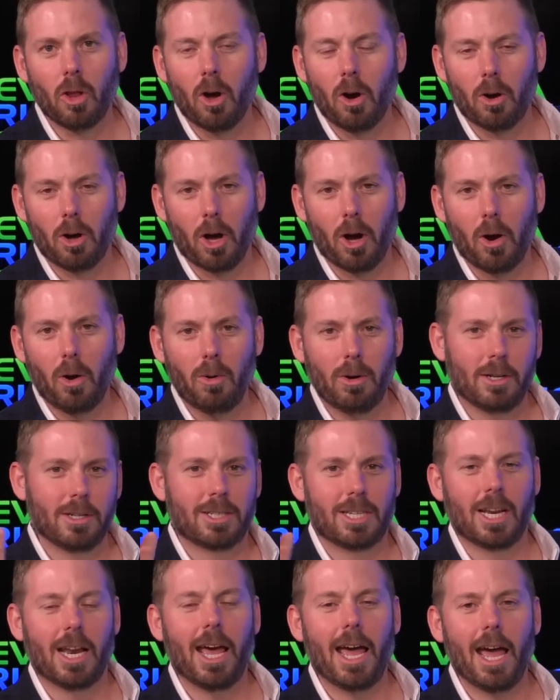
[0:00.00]
logo. And
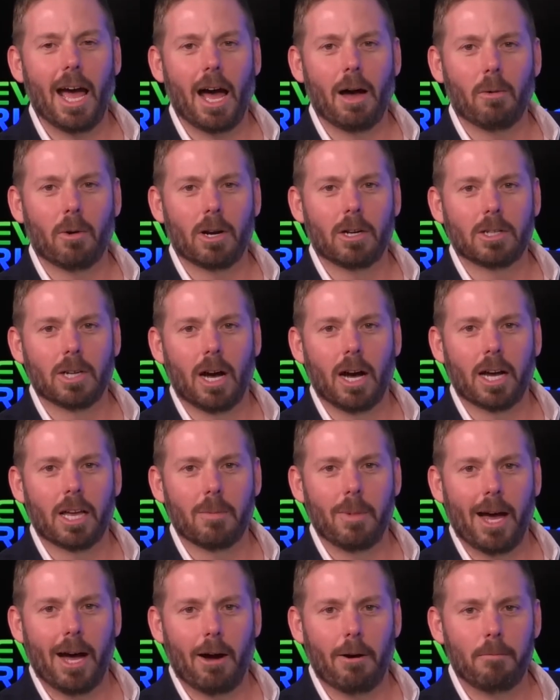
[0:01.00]
today I want to talk
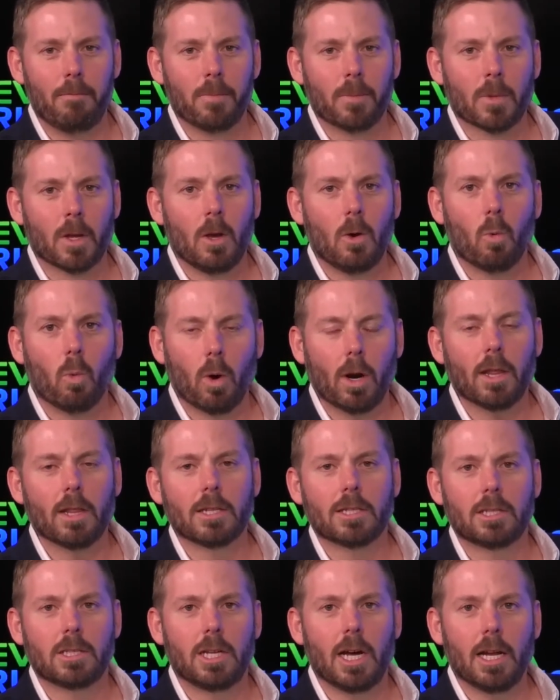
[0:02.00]
about one of the
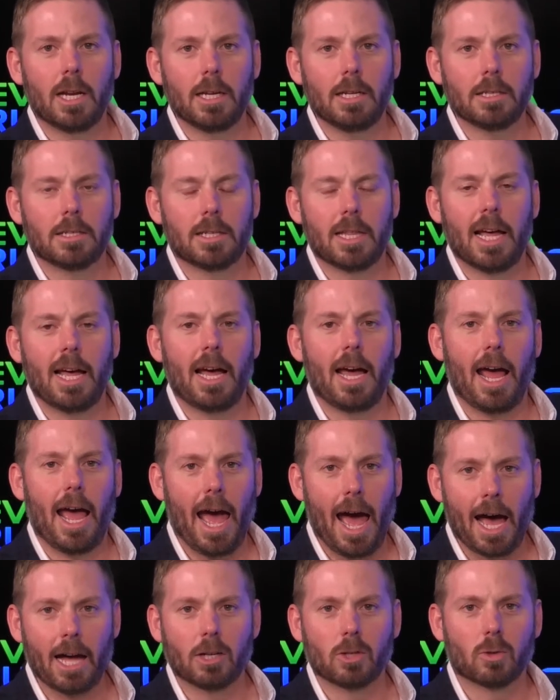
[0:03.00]
studies that
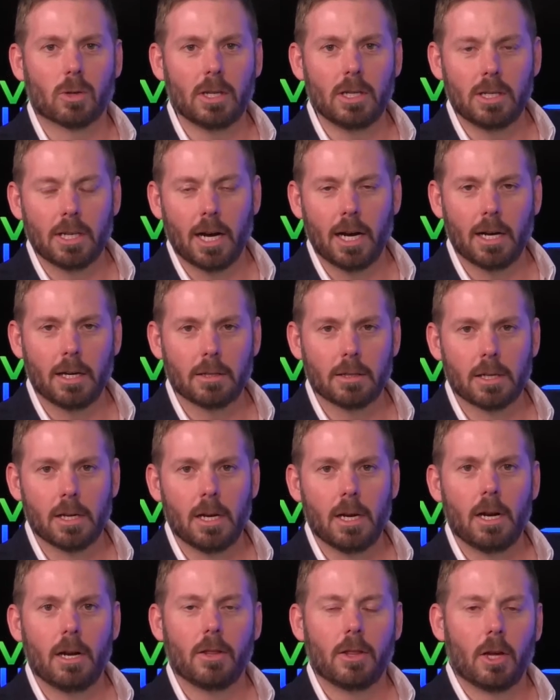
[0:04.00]
ATRI does
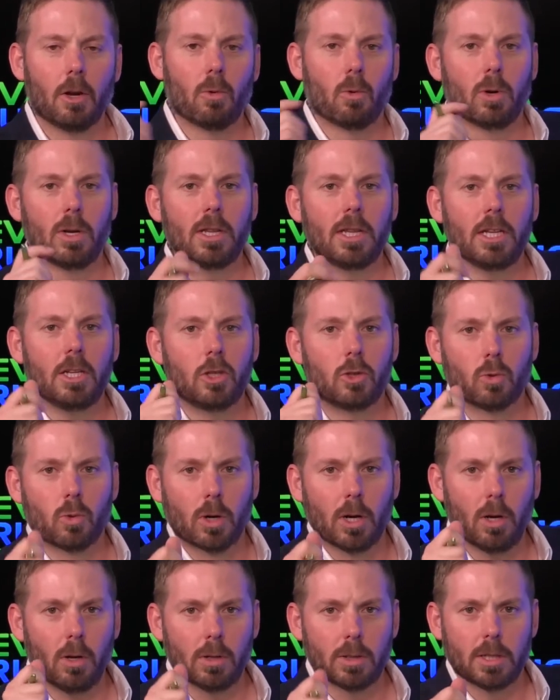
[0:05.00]
that really
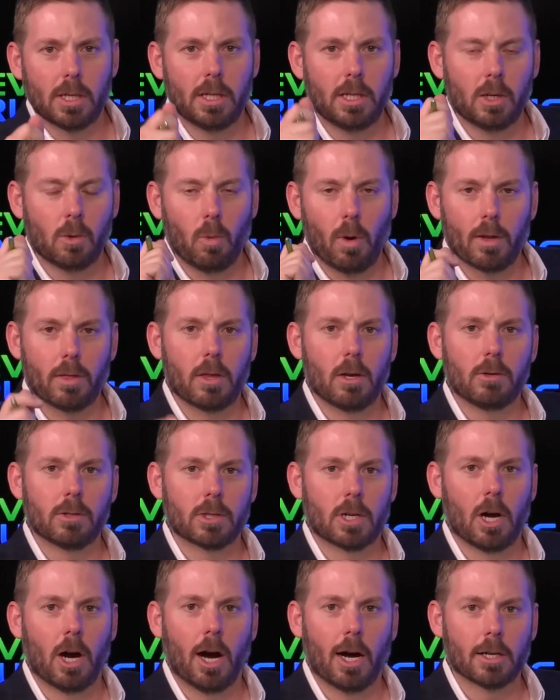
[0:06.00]
drills into what those
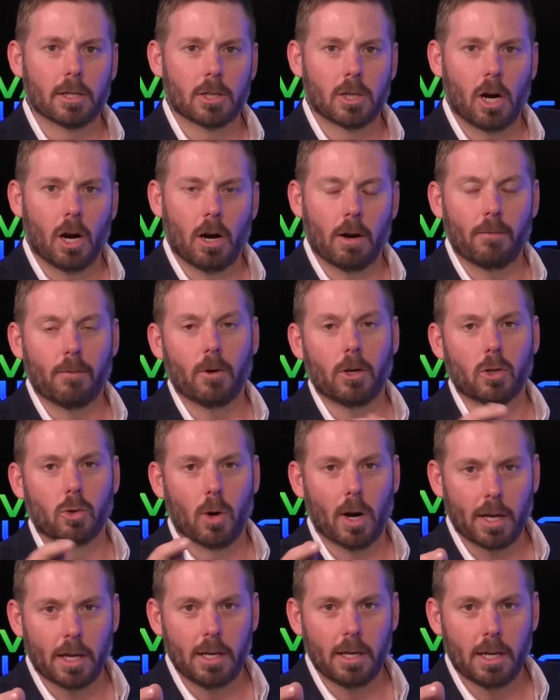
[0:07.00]
costs are for
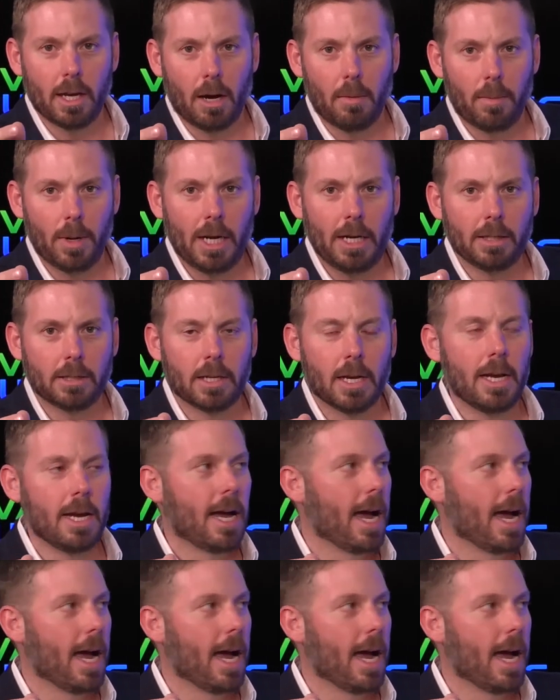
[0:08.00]
trucking companies,